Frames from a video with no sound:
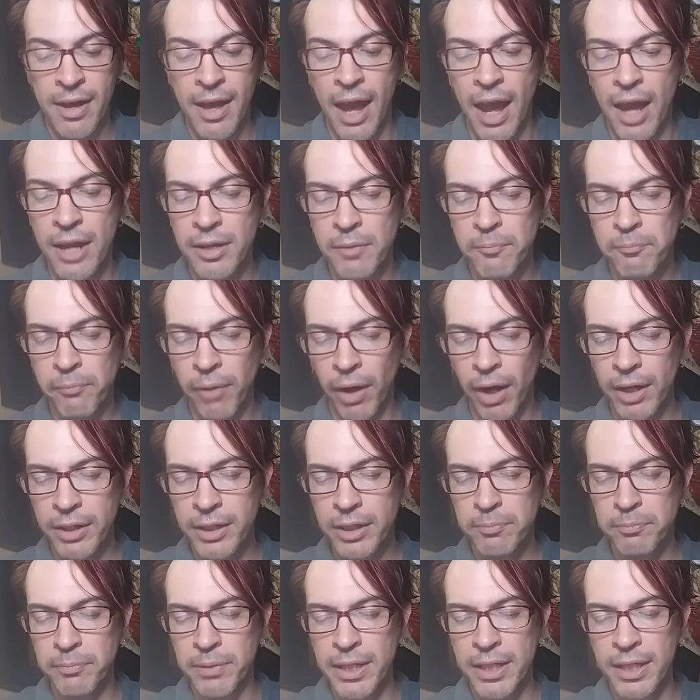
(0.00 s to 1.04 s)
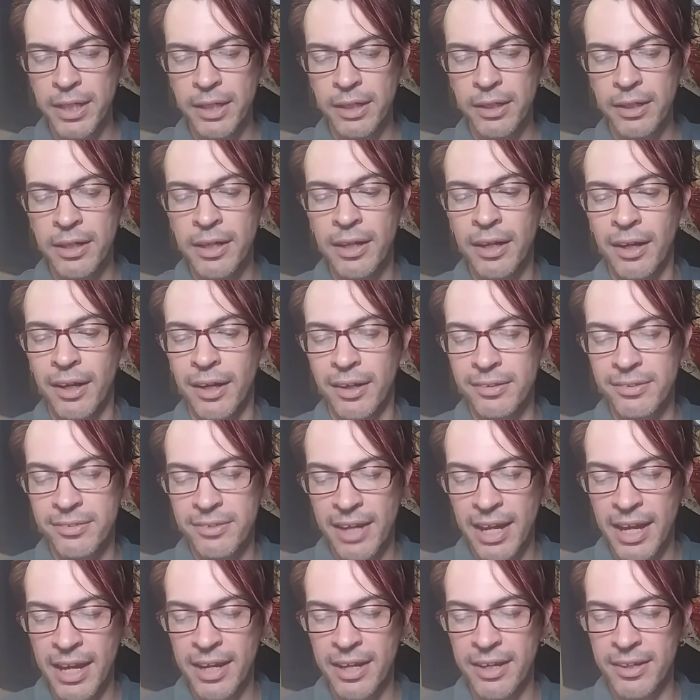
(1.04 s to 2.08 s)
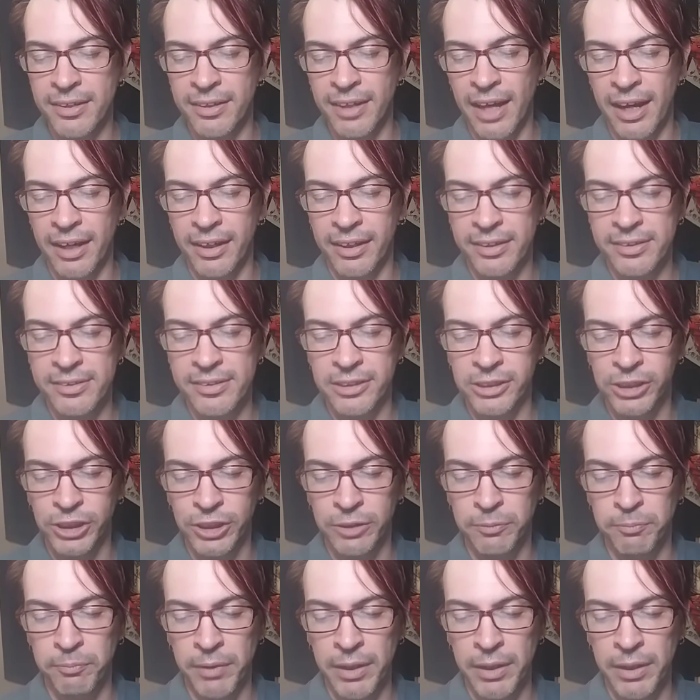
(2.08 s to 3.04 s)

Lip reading: An embodied being attained that condition,